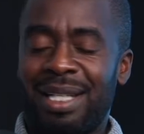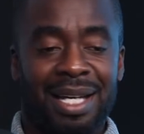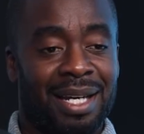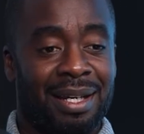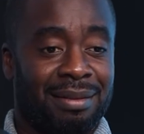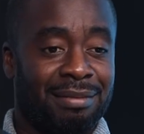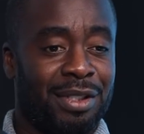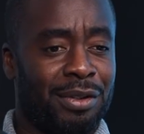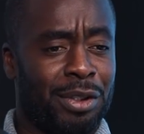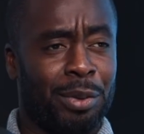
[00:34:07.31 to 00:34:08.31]
And,
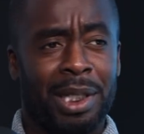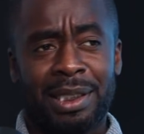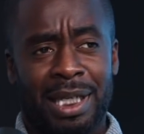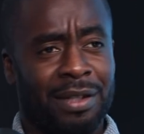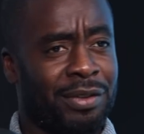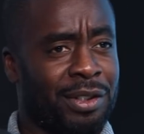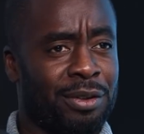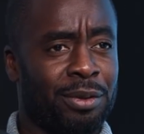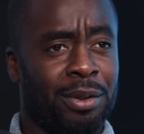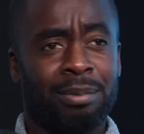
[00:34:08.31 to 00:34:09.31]
the twig is out of her
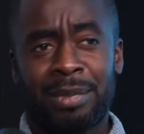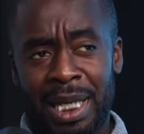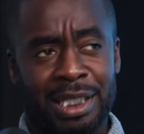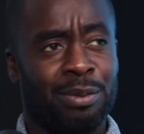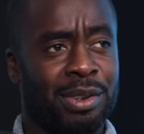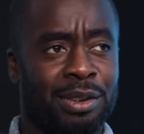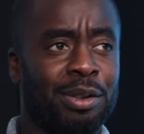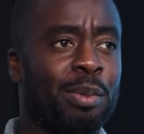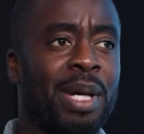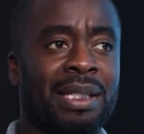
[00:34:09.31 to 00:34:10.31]
control, and she wants to do
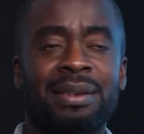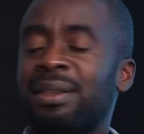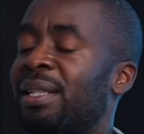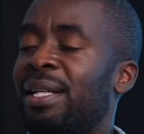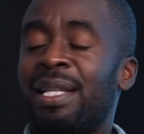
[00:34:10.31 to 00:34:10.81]
the best.